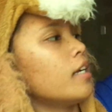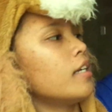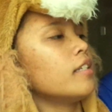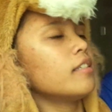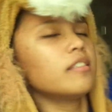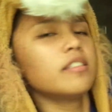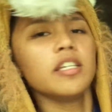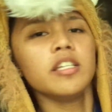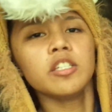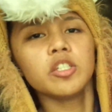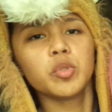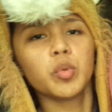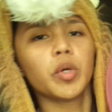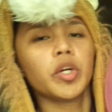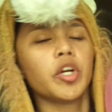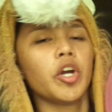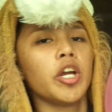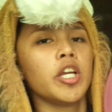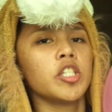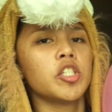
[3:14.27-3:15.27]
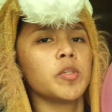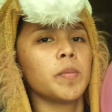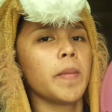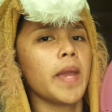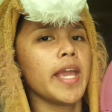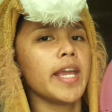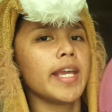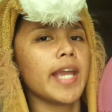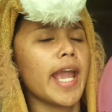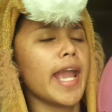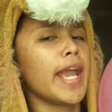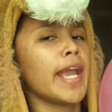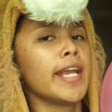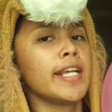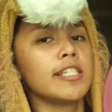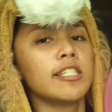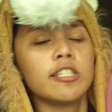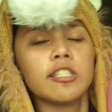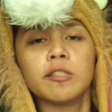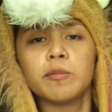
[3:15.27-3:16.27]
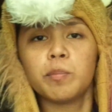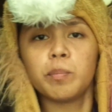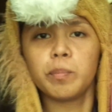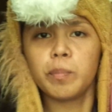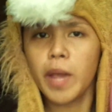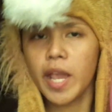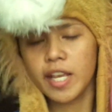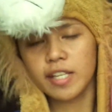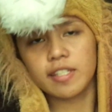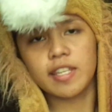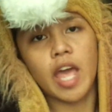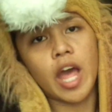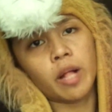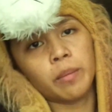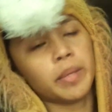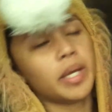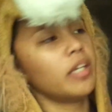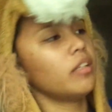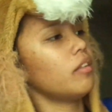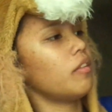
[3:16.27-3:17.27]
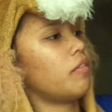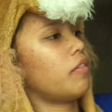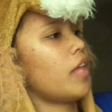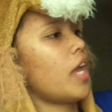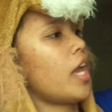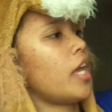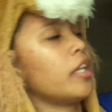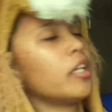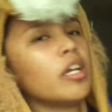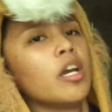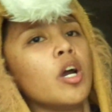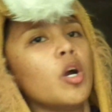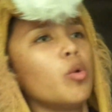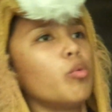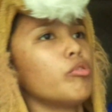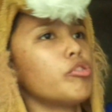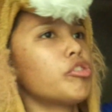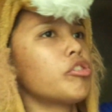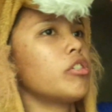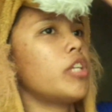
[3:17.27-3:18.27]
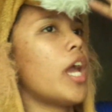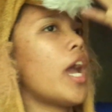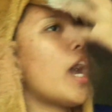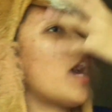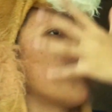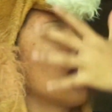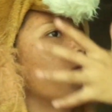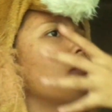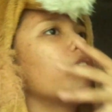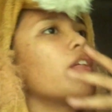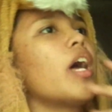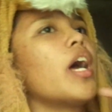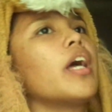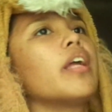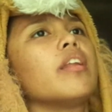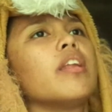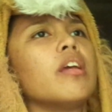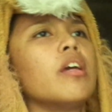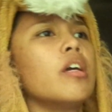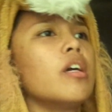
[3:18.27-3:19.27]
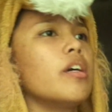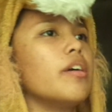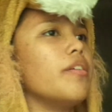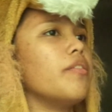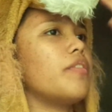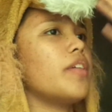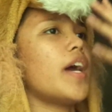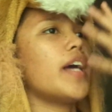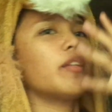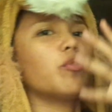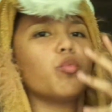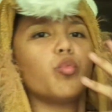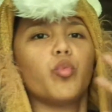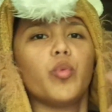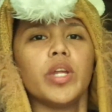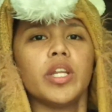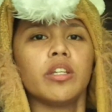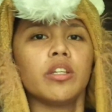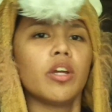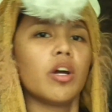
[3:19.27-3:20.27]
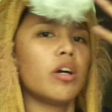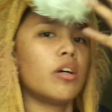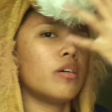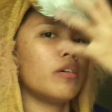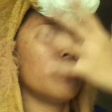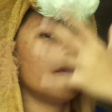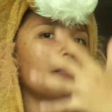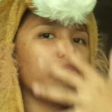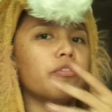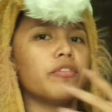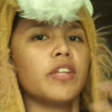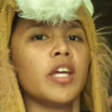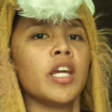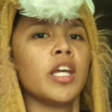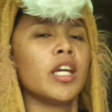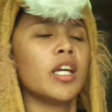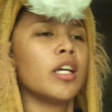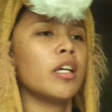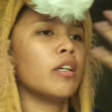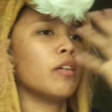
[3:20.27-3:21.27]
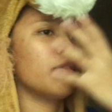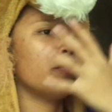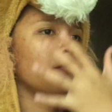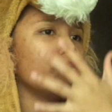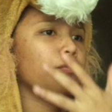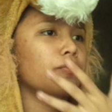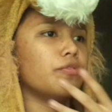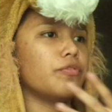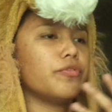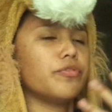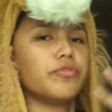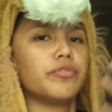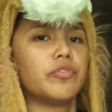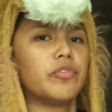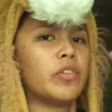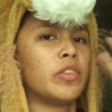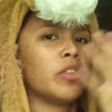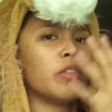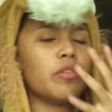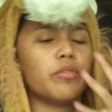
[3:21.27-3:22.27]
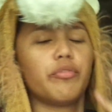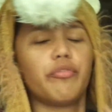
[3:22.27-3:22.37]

since we're going to make a space helmet, then we should have that window thing in the